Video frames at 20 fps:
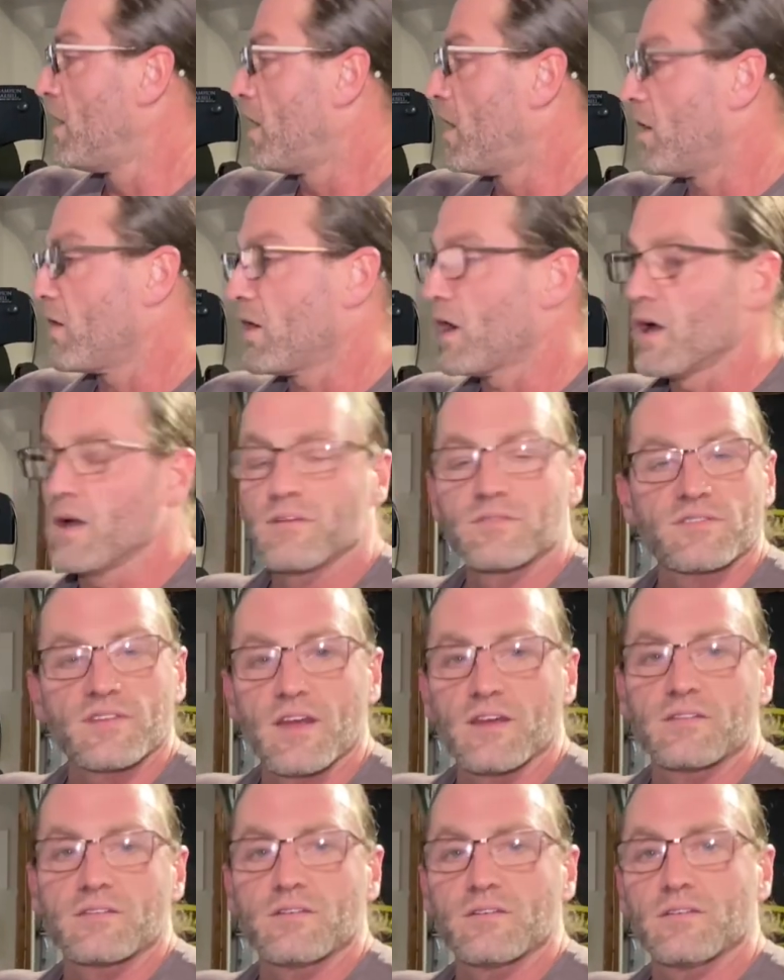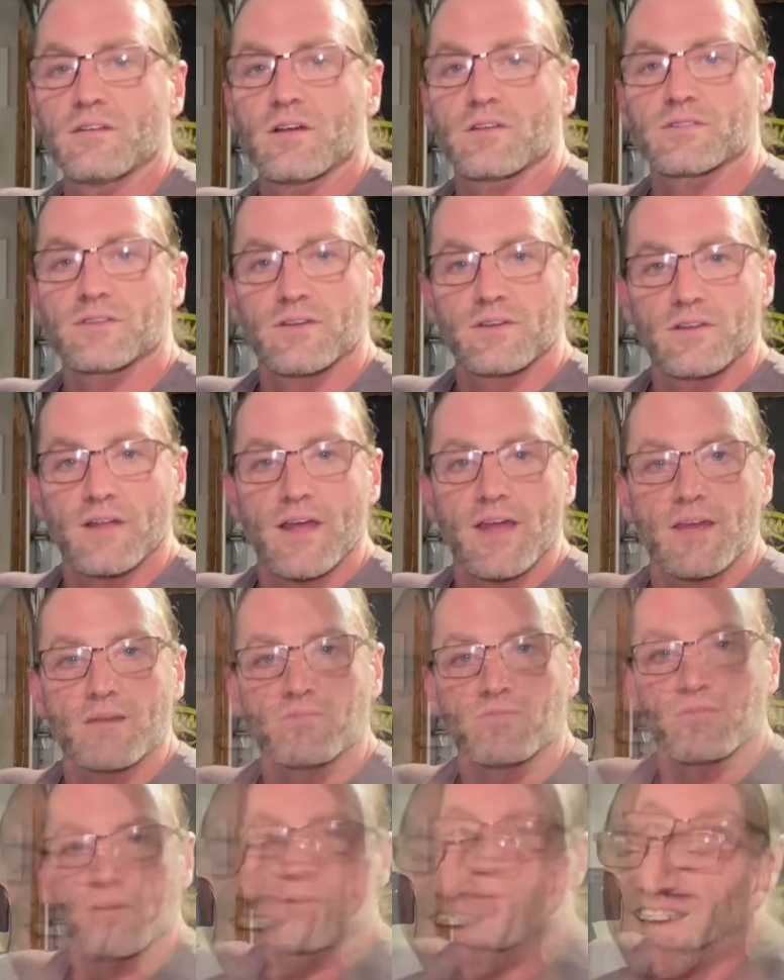All right, stay tuned. I'll show you the
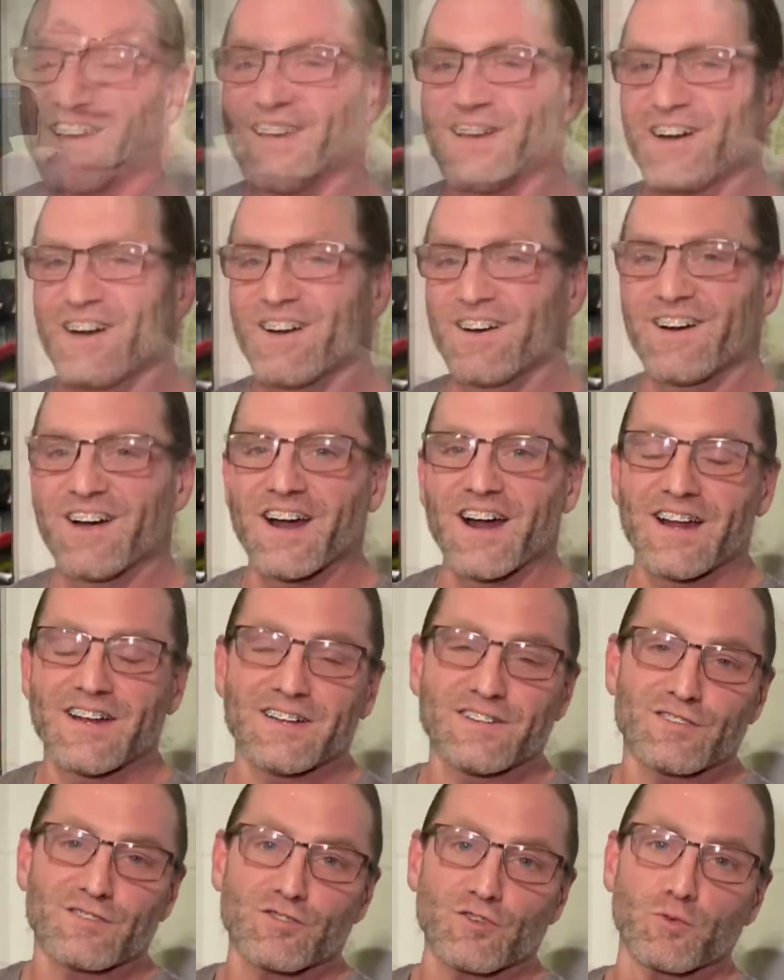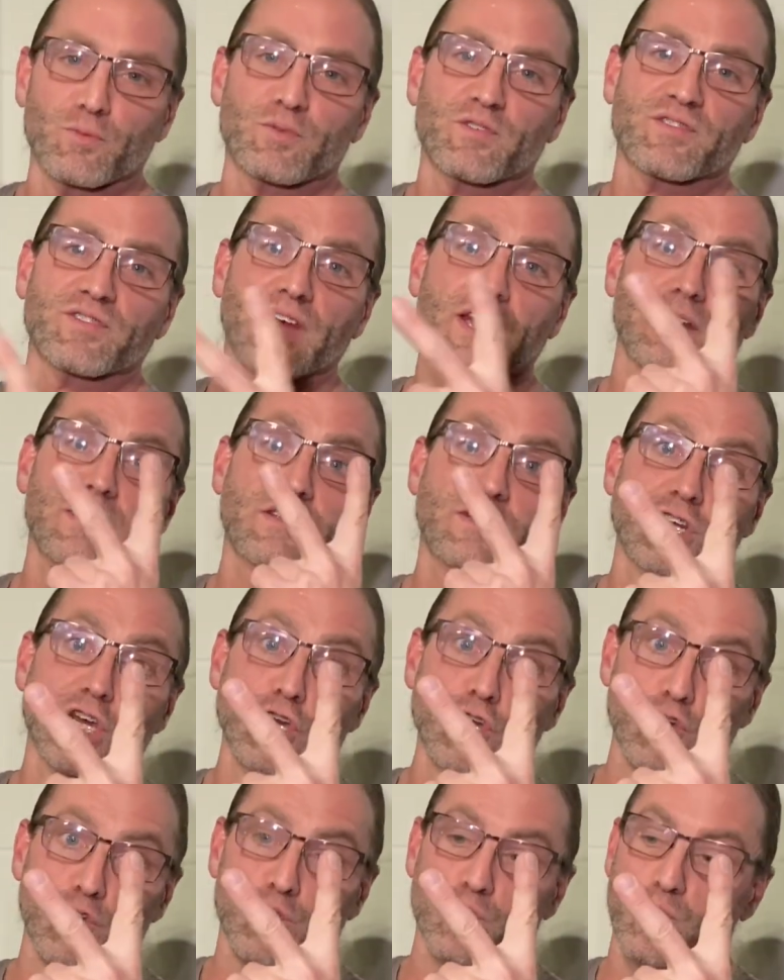hamstring. All right, superset
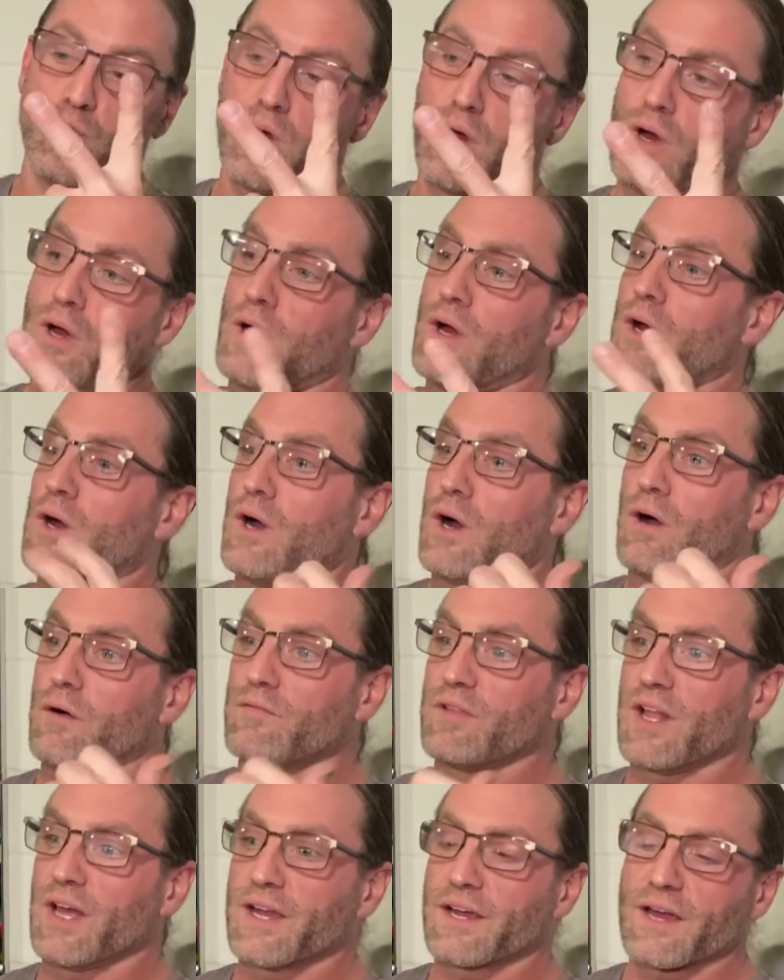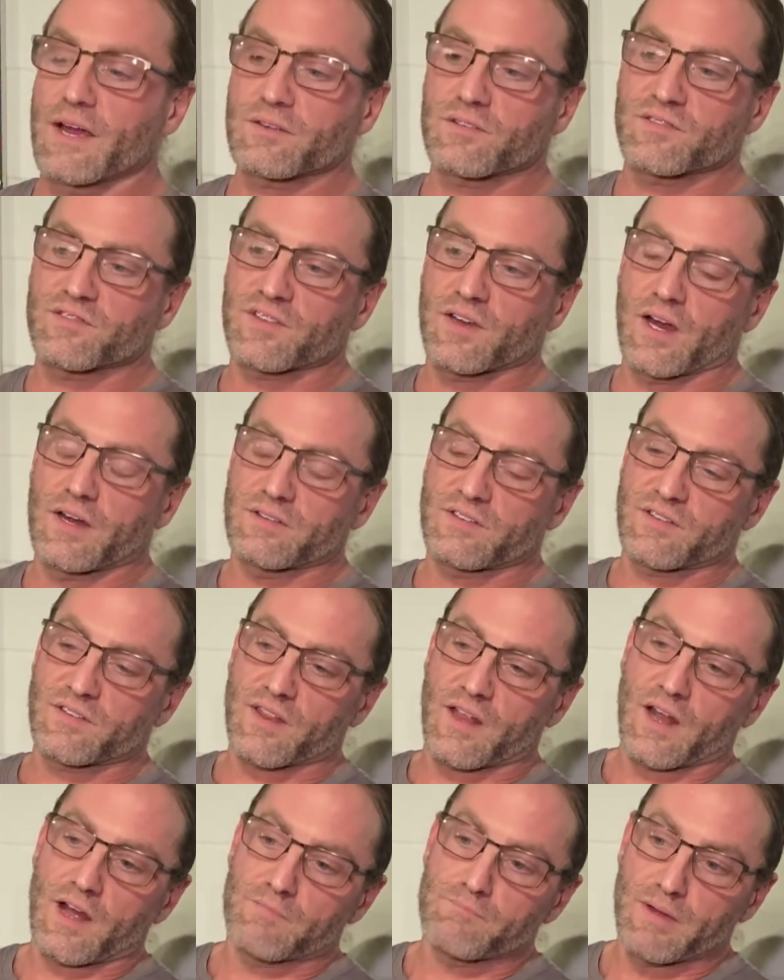two of leg exercises
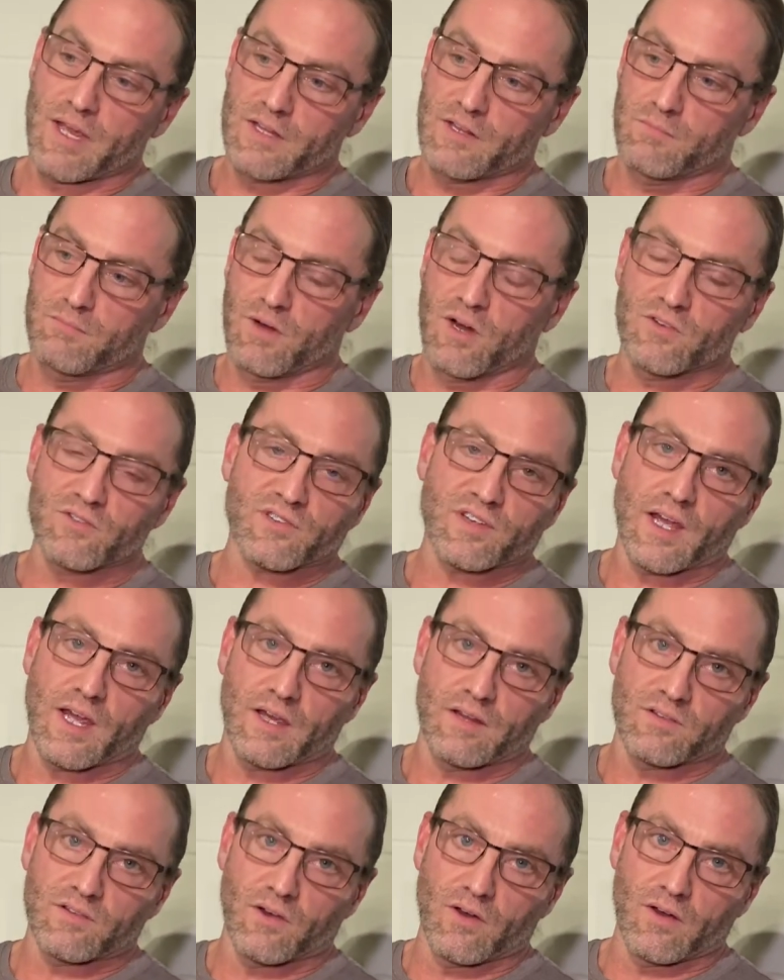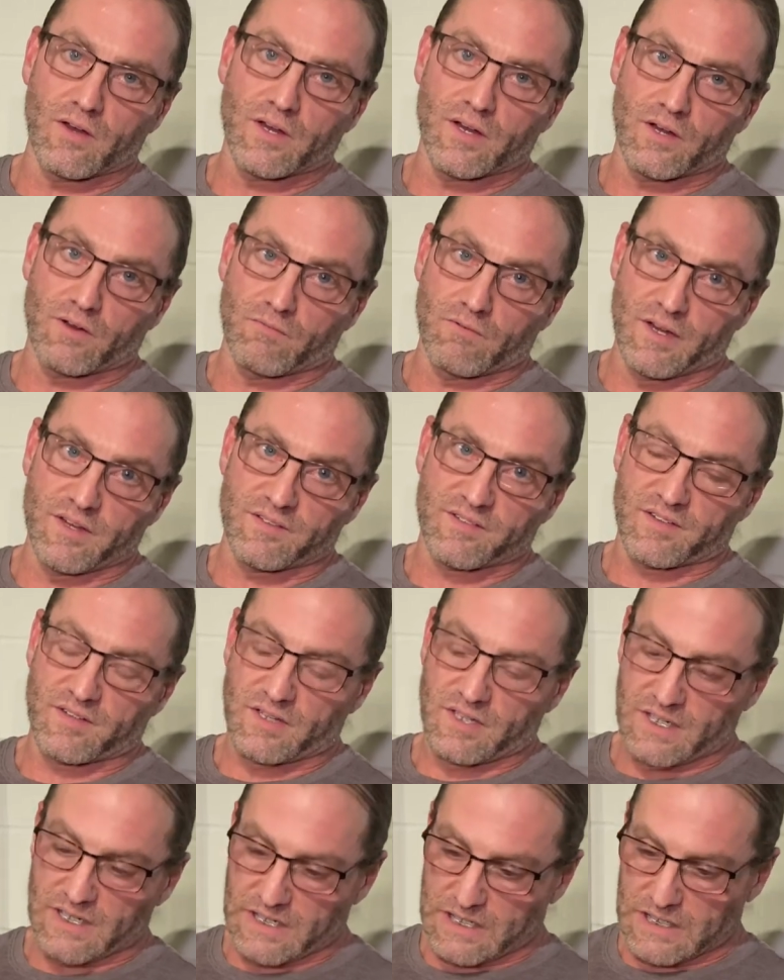that I've made the most gains on here
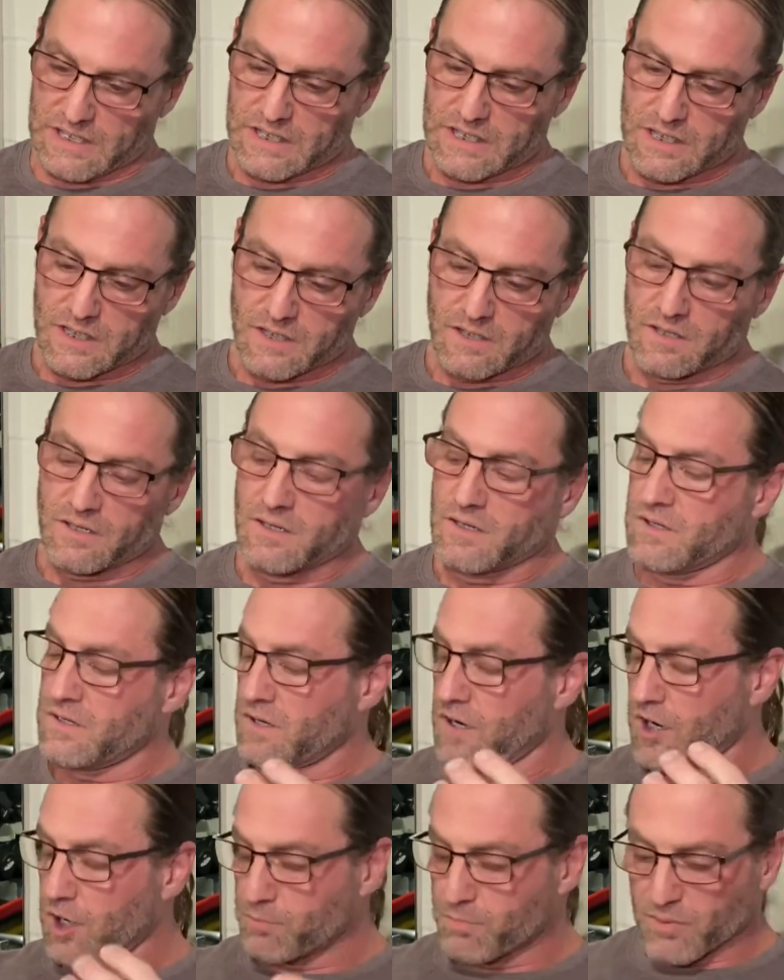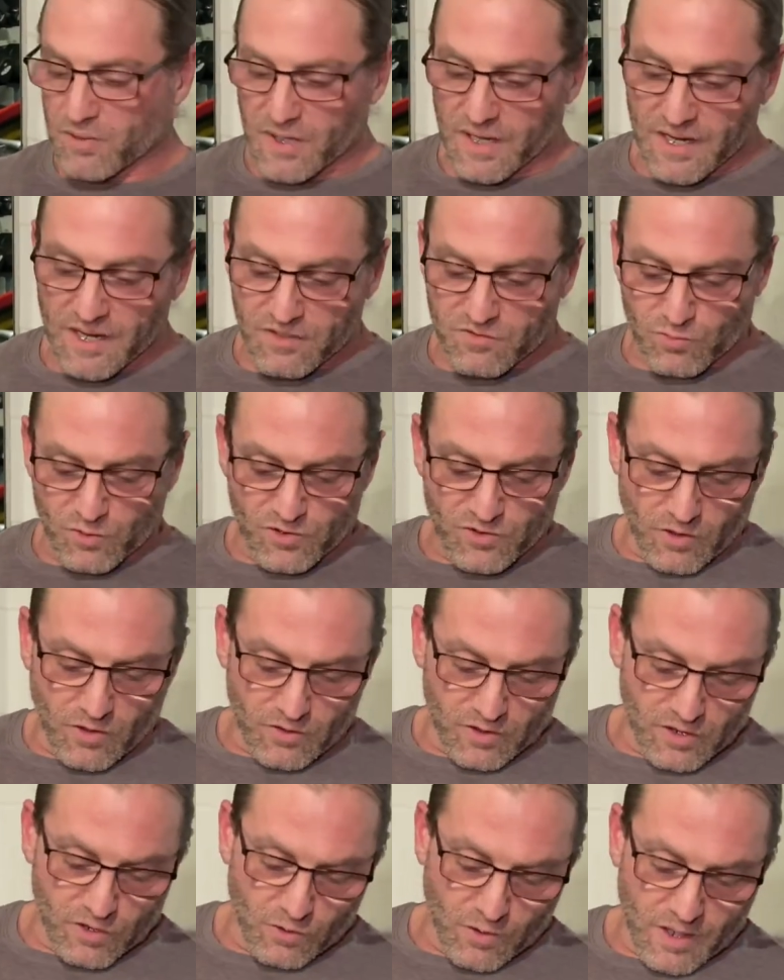recently. Upper legs, we're
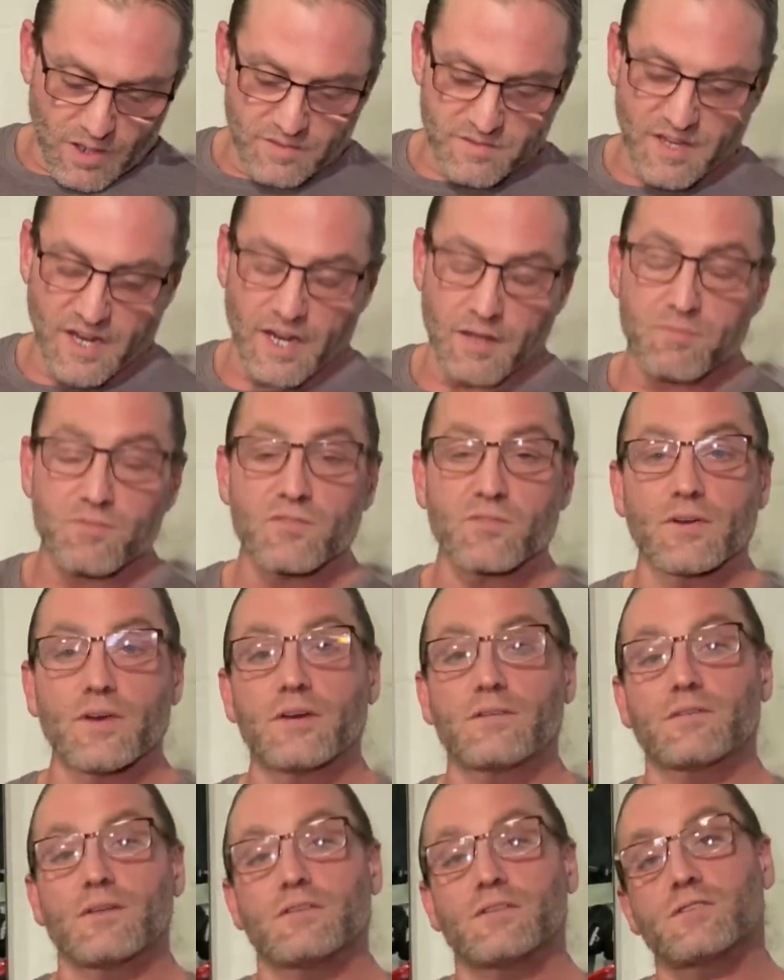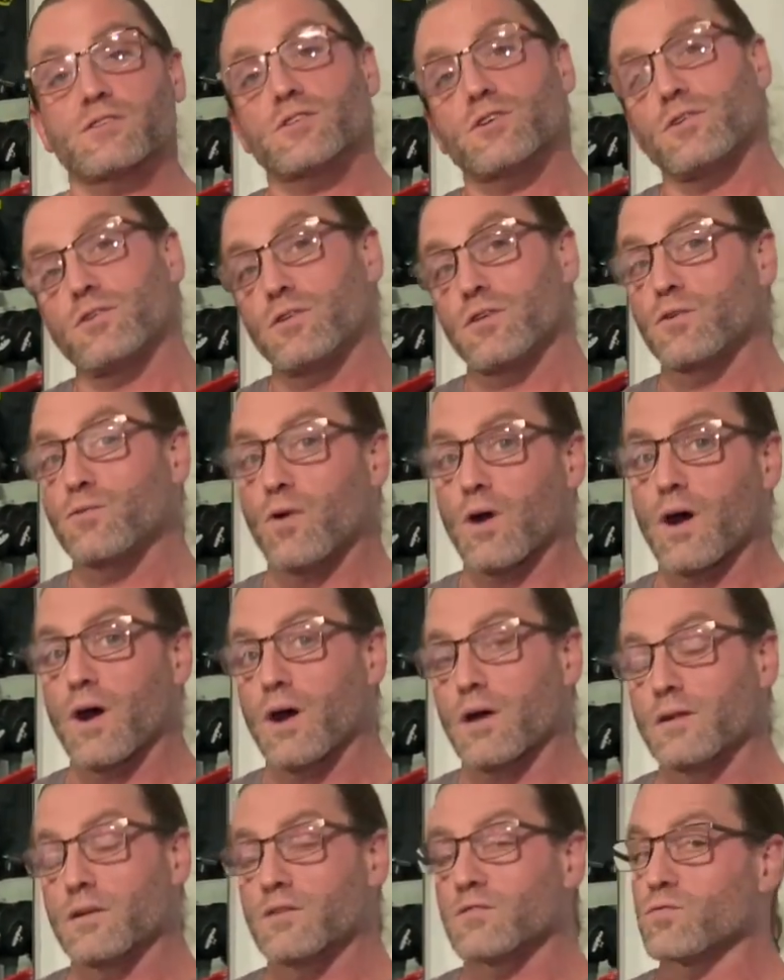talking quads, hamstrings. I just showed you the
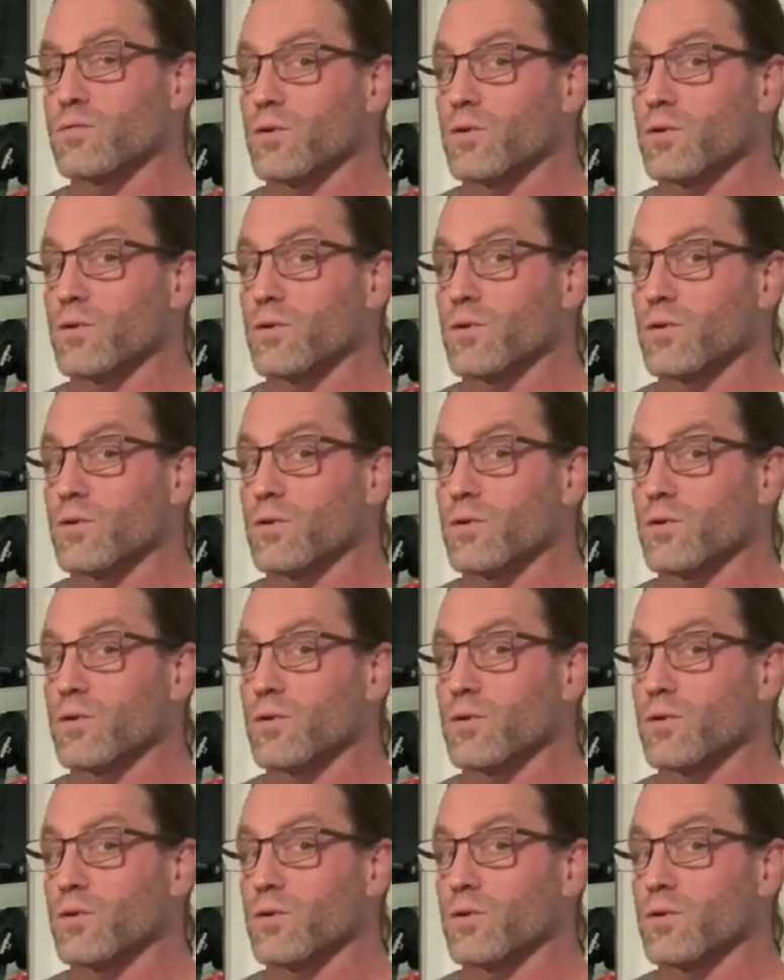quad. This